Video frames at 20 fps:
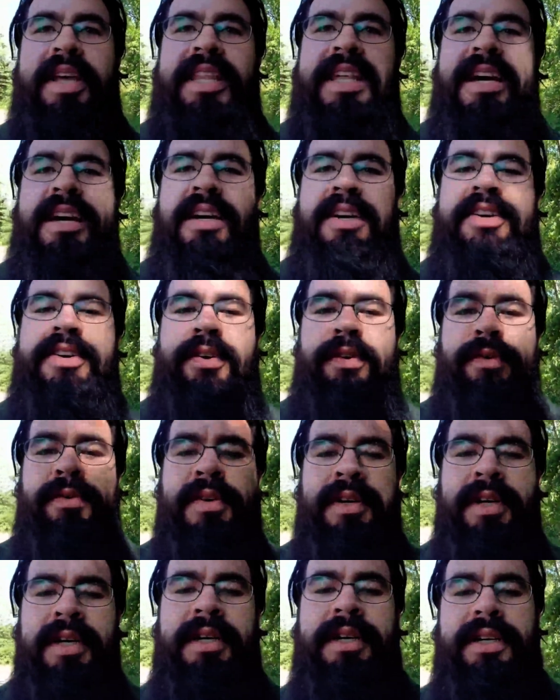there.
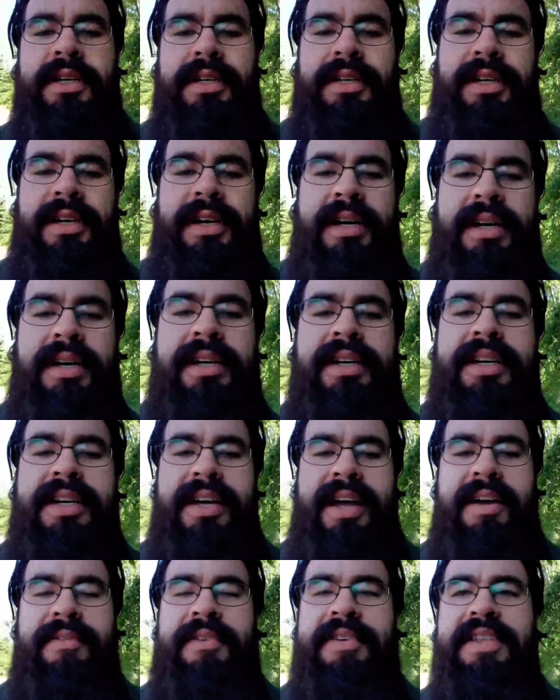
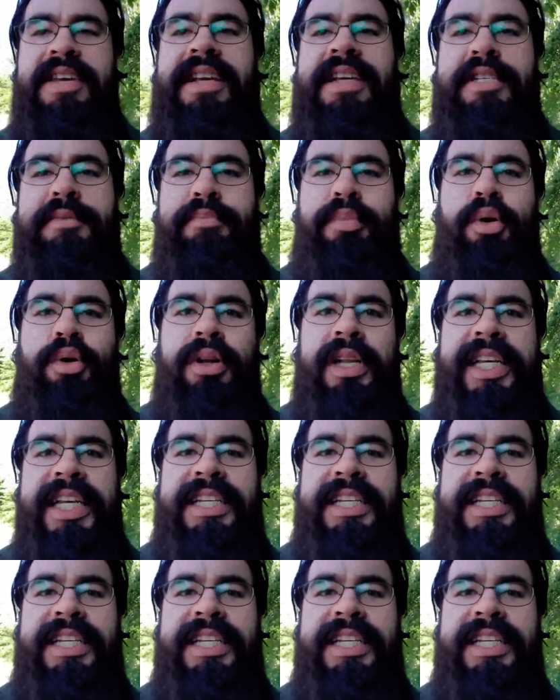Everything is pulling